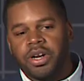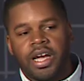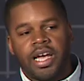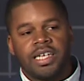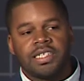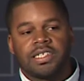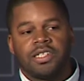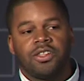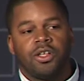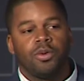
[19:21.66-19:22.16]

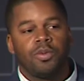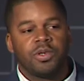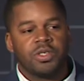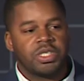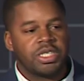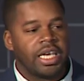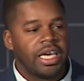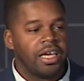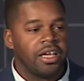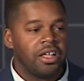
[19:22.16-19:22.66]
has global
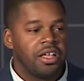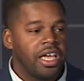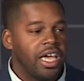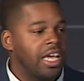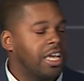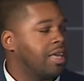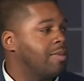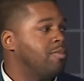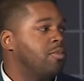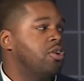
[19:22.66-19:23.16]
scale
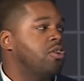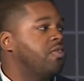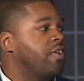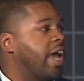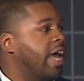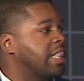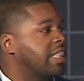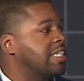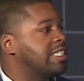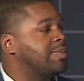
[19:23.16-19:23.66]
and can move
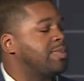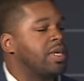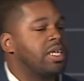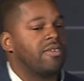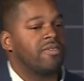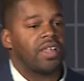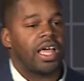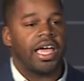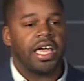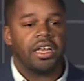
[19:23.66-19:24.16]
at the speed
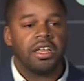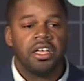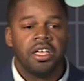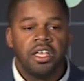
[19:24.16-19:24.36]
of light.